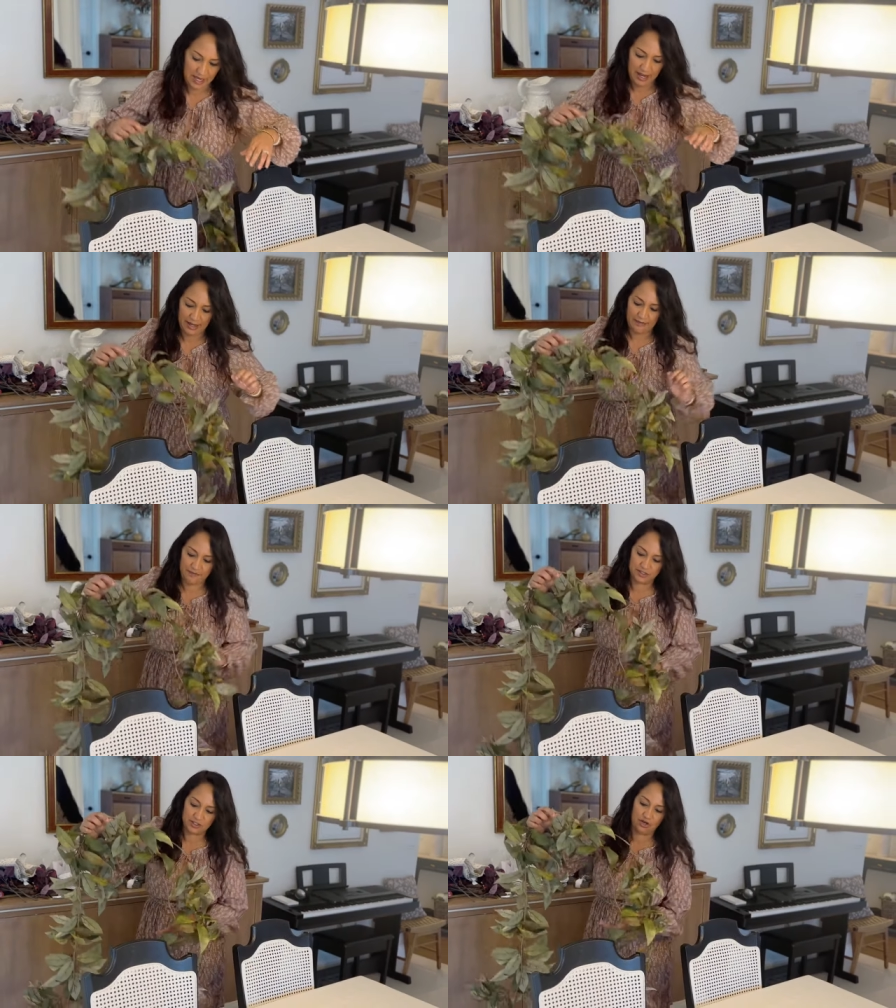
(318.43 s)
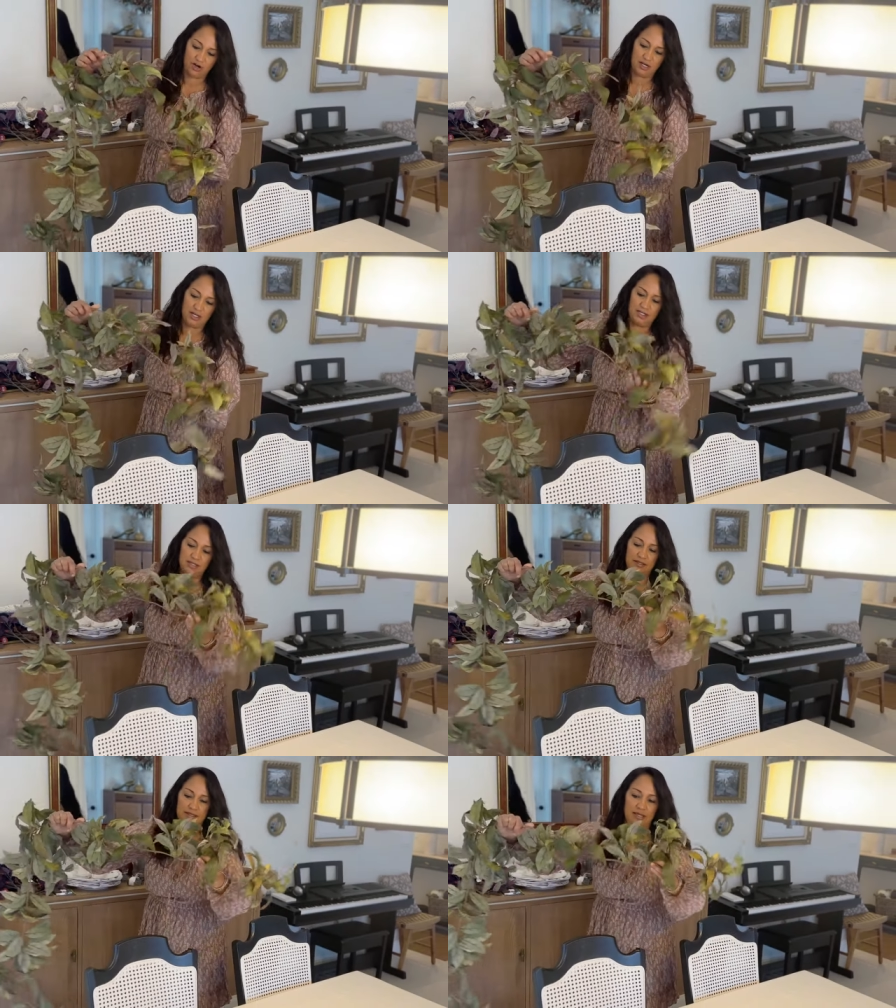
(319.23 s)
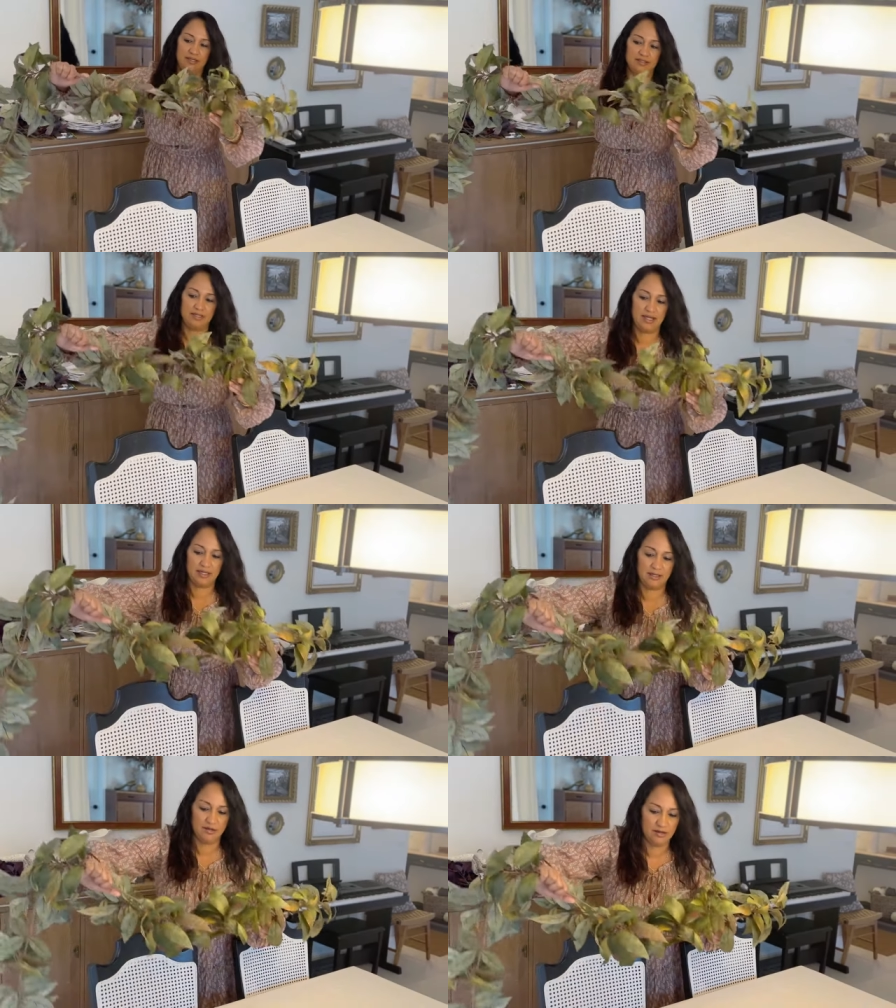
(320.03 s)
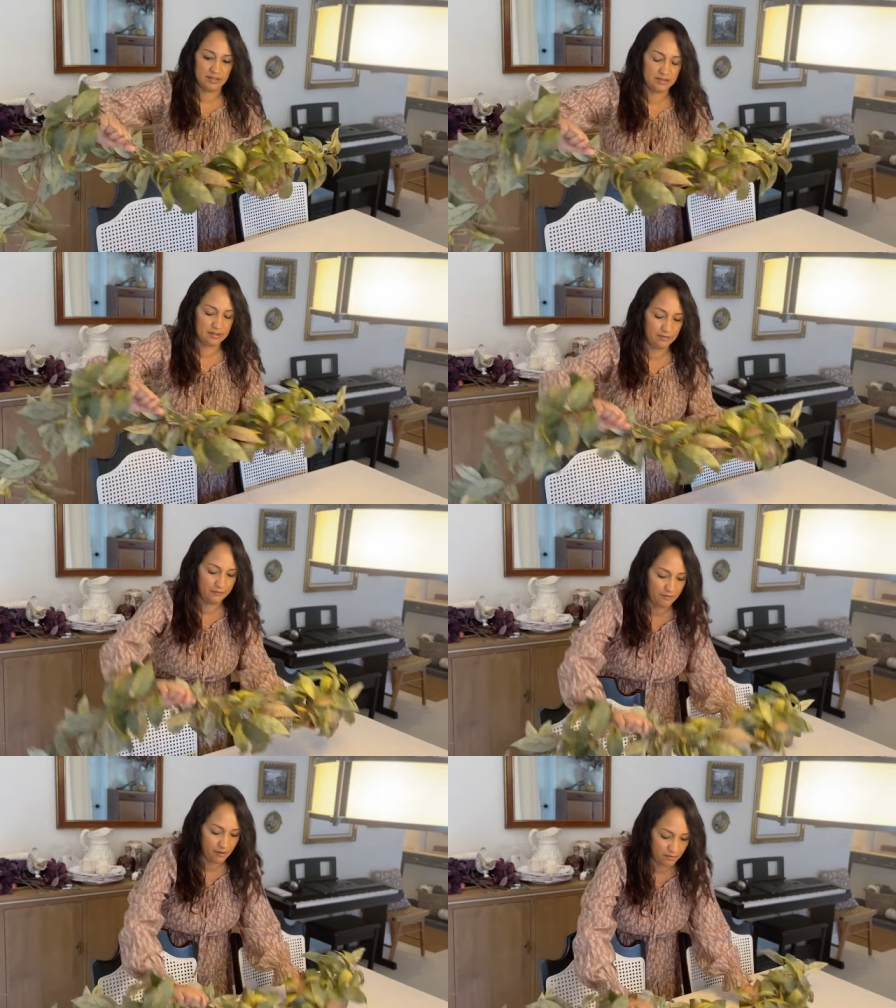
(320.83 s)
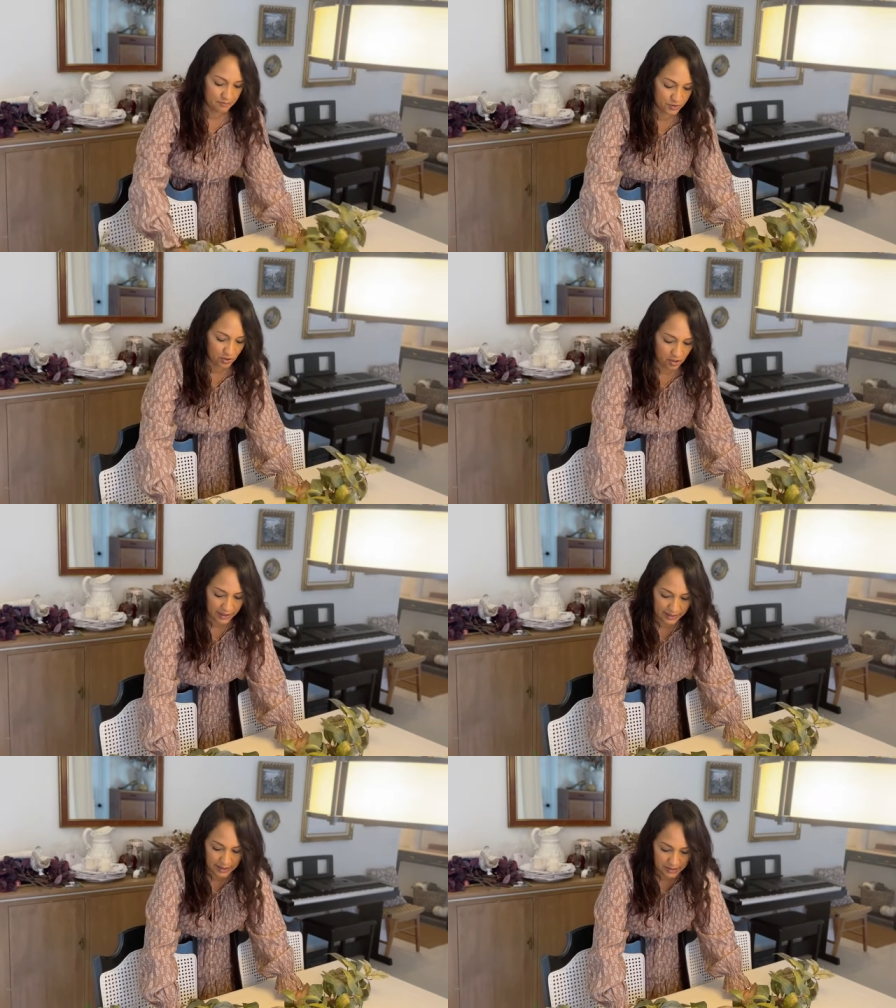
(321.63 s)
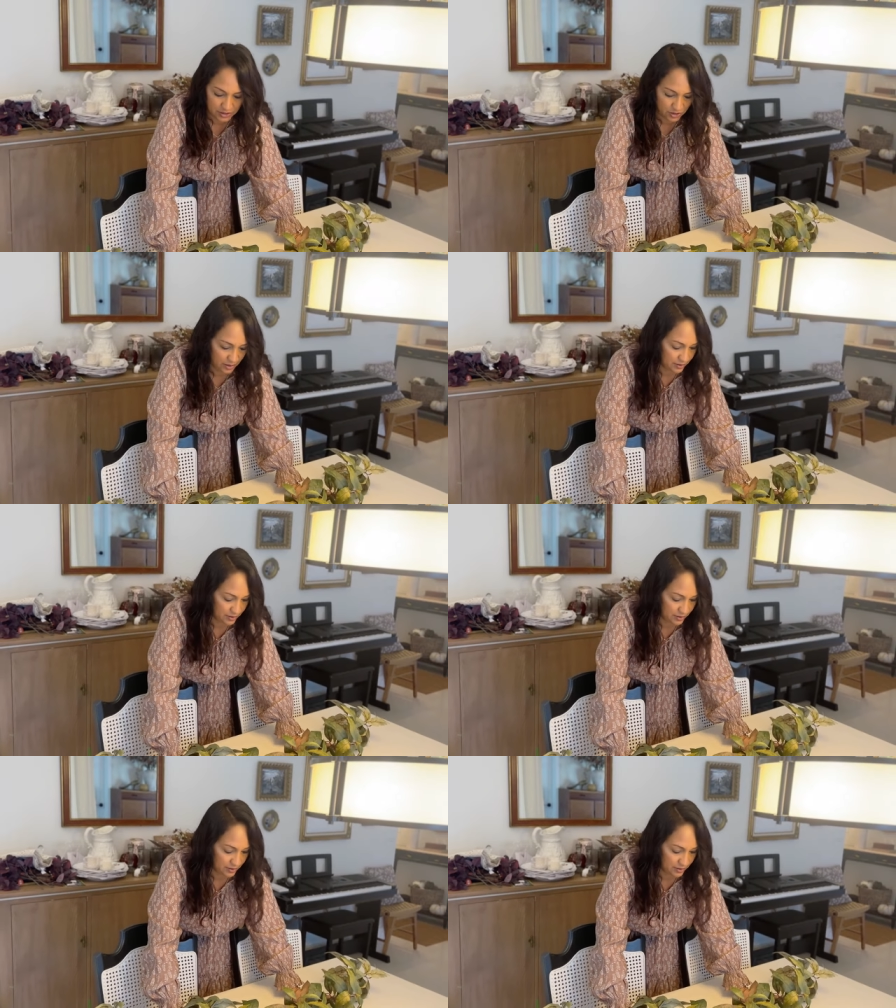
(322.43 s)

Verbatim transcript: I have this garland that I got from Target last year.